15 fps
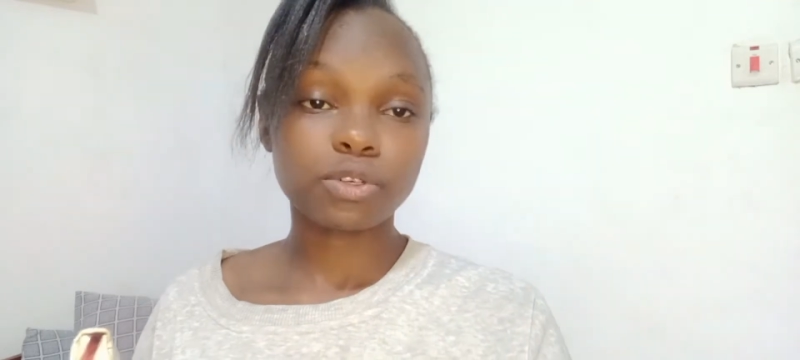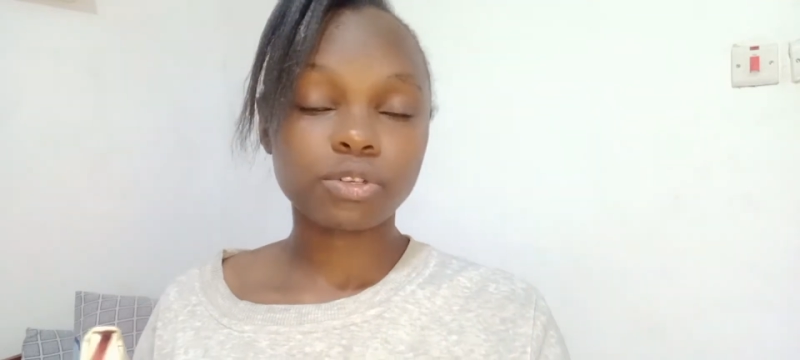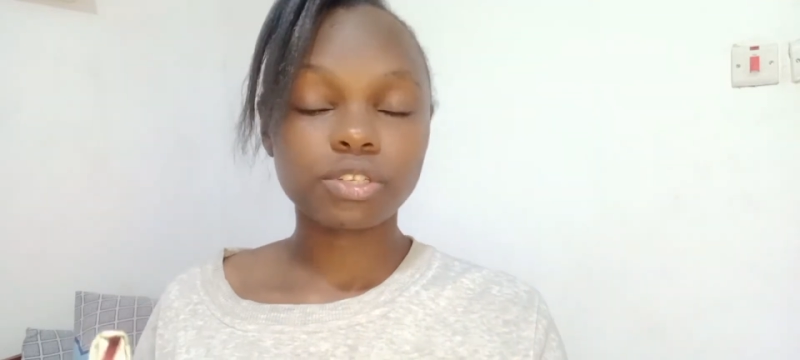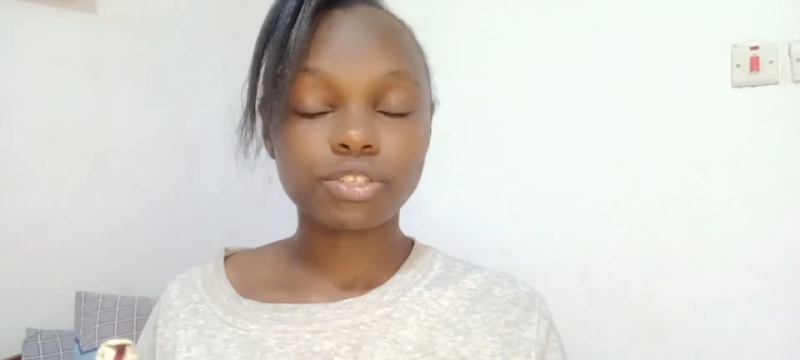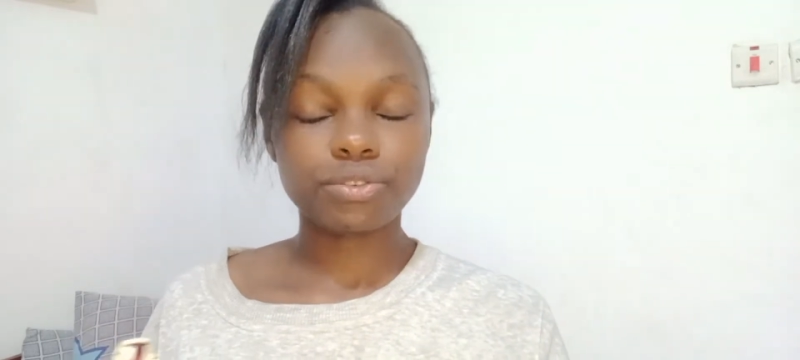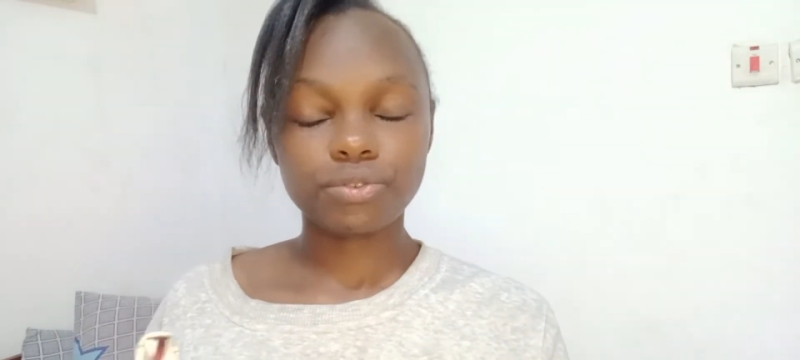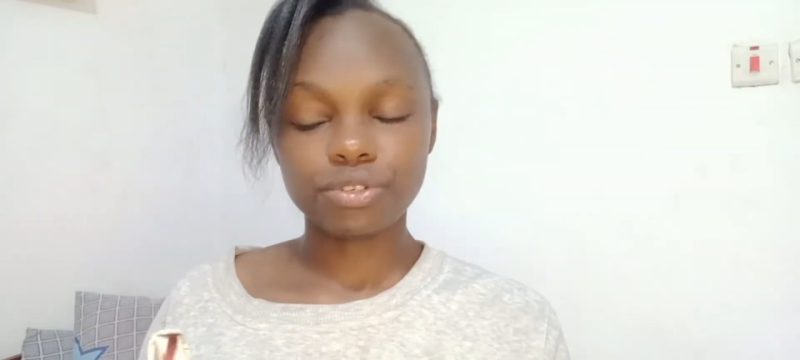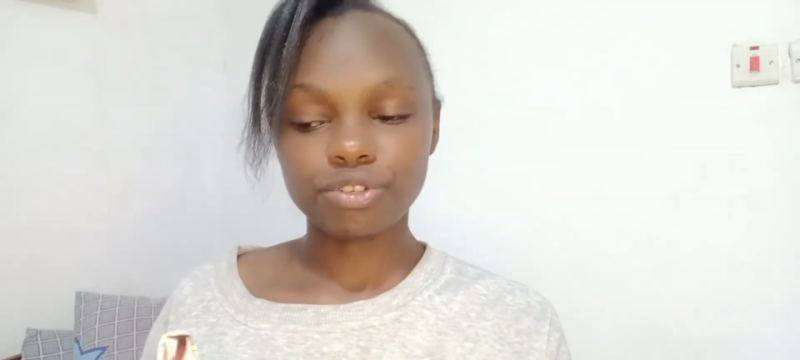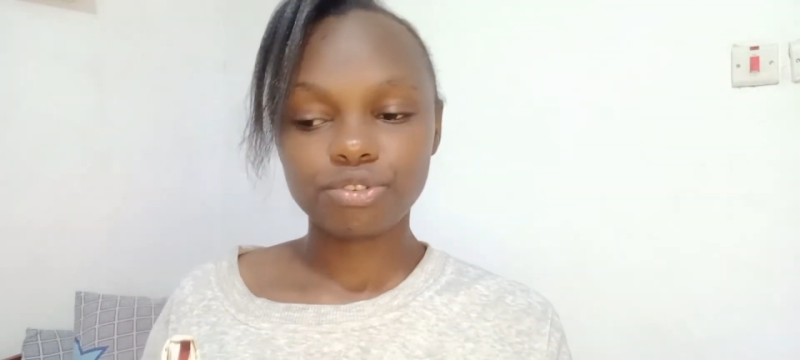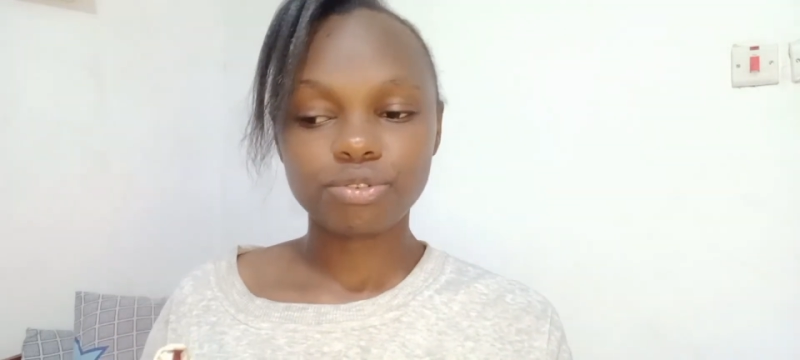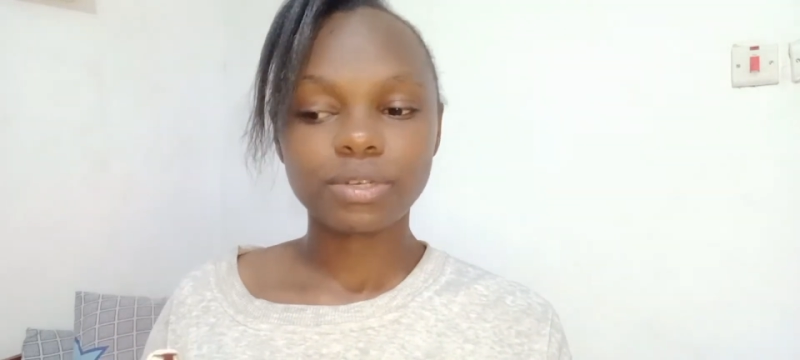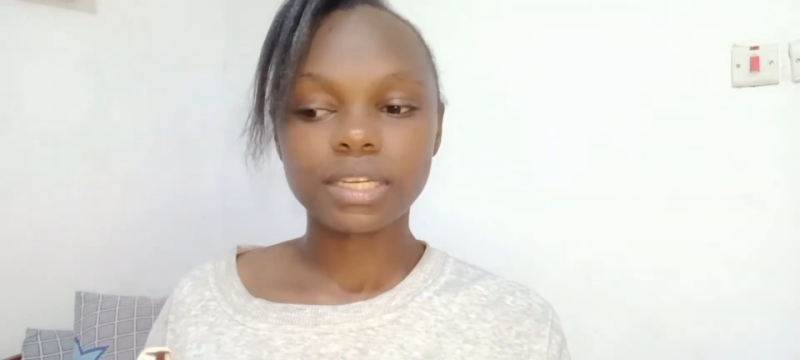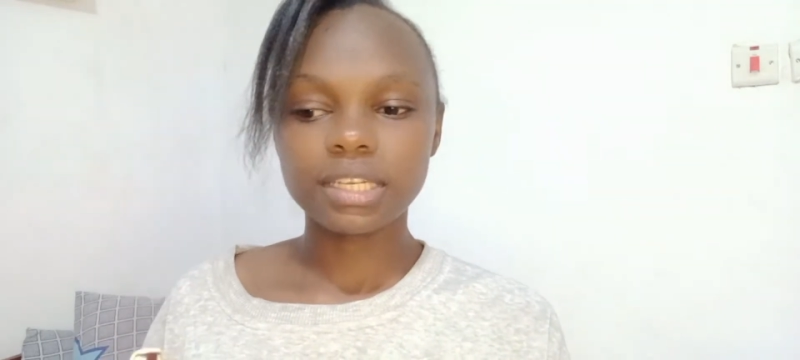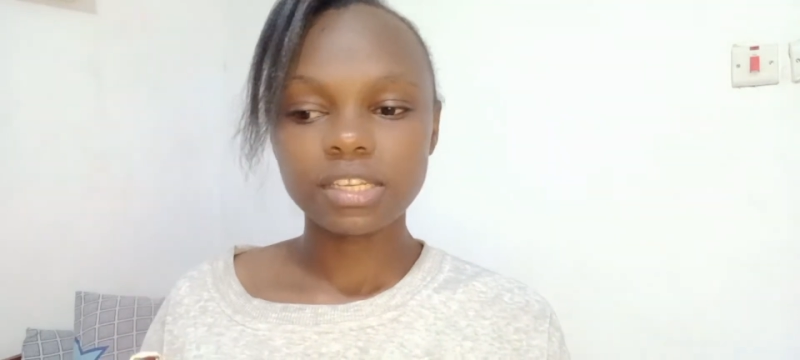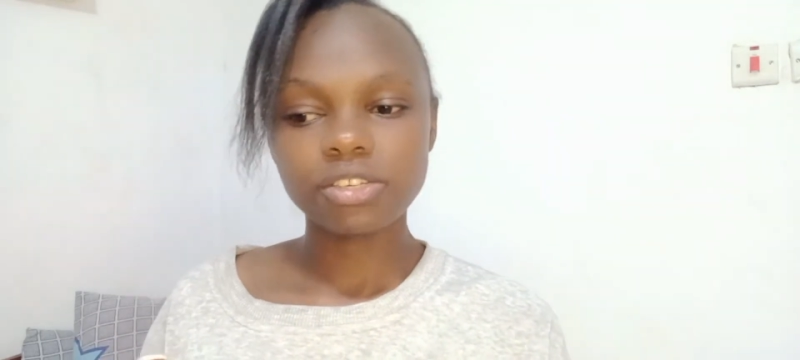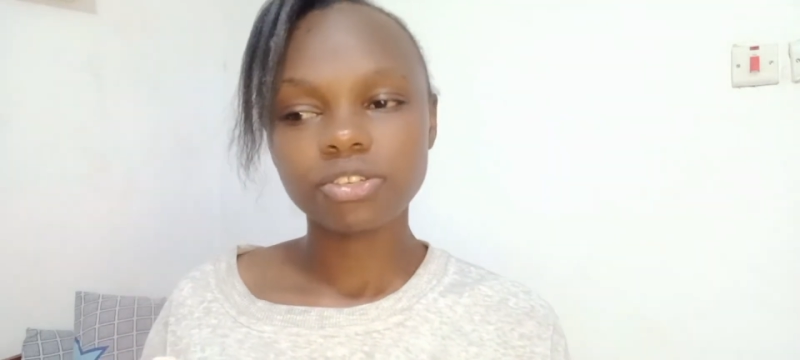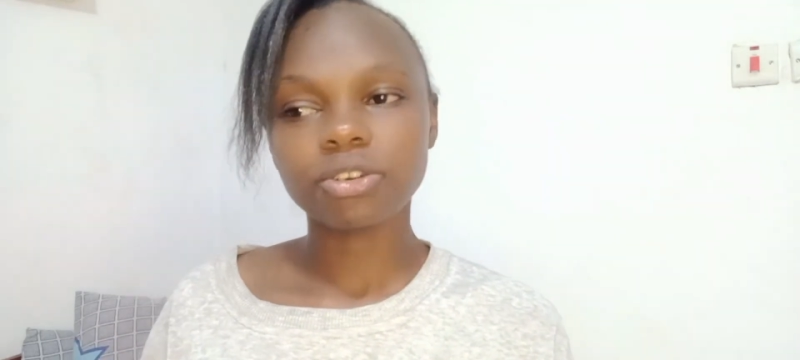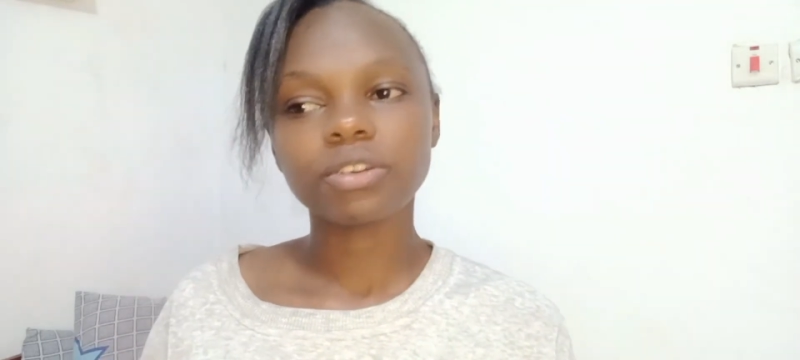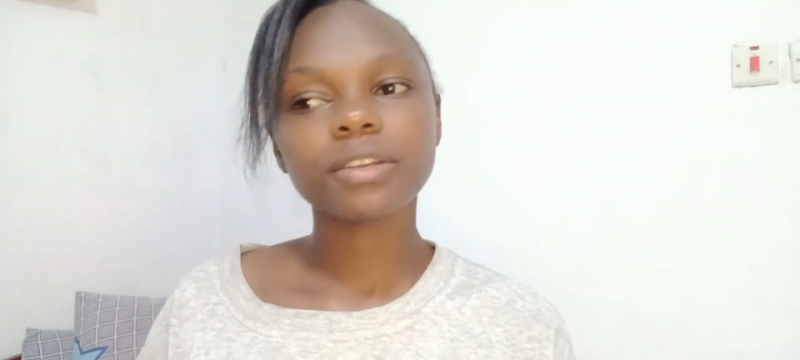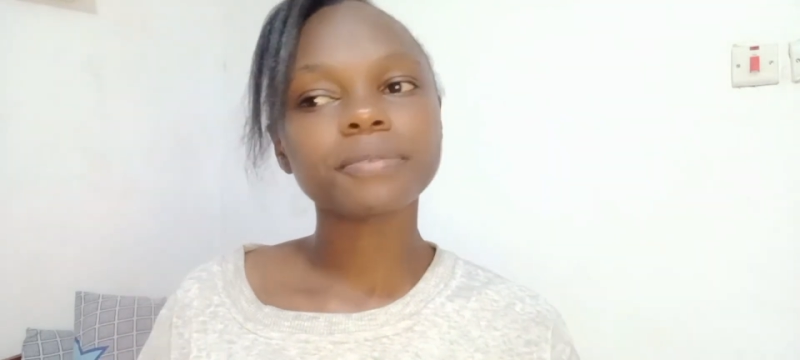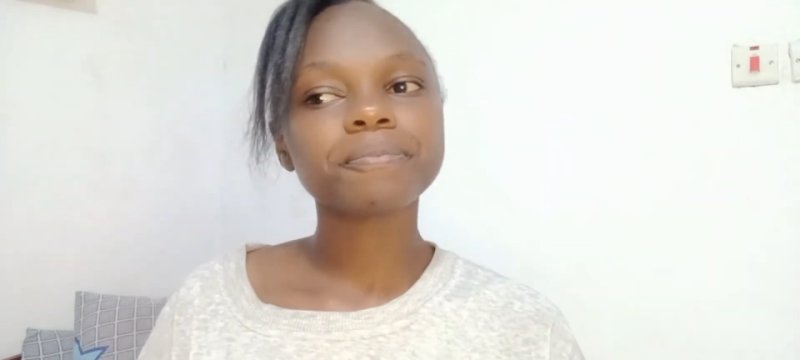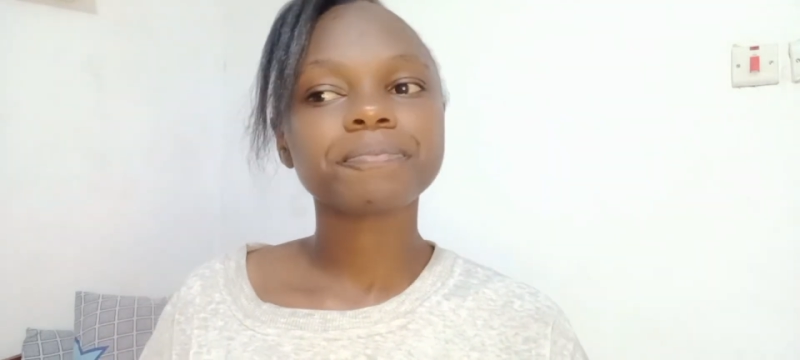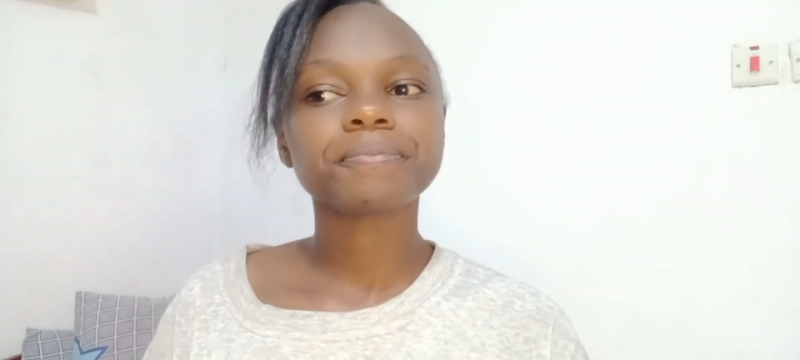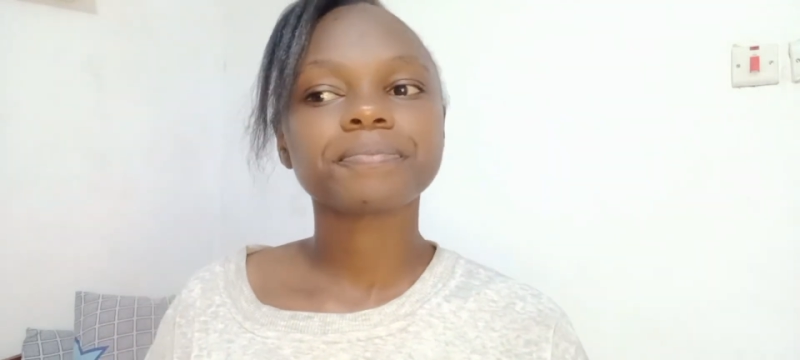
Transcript: 2022 edition.